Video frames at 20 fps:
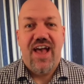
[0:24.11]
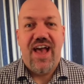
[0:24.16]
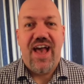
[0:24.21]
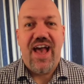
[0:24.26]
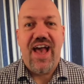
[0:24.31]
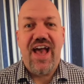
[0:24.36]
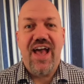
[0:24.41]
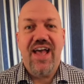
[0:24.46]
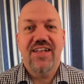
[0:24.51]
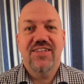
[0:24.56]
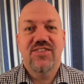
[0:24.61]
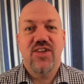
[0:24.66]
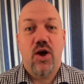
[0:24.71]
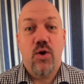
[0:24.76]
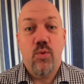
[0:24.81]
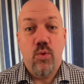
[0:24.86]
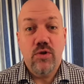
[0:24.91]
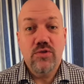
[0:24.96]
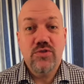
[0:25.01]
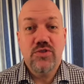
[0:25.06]
And I
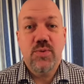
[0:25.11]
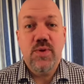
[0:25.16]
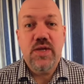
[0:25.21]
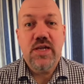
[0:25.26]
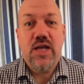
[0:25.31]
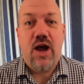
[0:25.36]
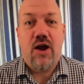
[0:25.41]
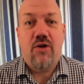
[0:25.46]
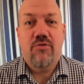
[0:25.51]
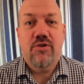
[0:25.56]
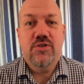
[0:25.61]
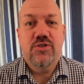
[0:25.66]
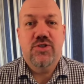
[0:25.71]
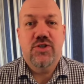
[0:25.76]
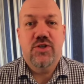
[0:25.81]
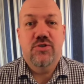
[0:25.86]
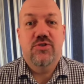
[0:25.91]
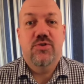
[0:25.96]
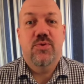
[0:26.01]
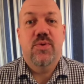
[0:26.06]
want to encourage
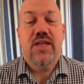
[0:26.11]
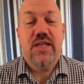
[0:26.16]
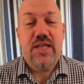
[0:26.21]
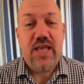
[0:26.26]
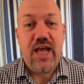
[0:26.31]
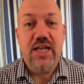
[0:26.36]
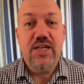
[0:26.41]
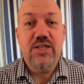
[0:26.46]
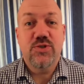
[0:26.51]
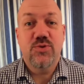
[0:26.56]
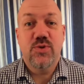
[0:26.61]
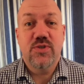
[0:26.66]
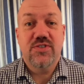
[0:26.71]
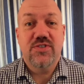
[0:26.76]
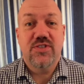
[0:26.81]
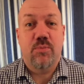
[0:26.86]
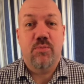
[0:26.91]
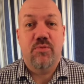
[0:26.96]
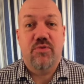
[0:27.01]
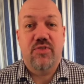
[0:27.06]
you to engage with
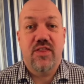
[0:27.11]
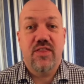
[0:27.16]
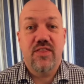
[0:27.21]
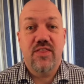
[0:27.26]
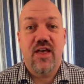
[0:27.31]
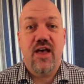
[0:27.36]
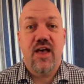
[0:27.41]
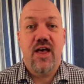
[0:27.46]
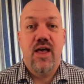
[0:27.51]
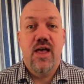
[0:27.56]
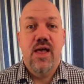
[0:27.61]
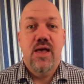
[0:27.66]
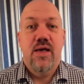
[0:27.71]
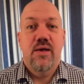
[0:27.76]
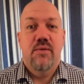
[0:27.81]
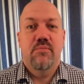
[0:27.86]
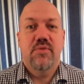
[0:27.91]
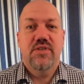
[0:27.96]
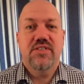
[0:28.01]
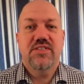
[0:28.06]
something that
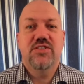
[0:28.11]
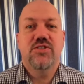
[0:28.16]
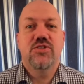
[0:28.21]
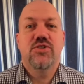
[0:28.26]
Mrs.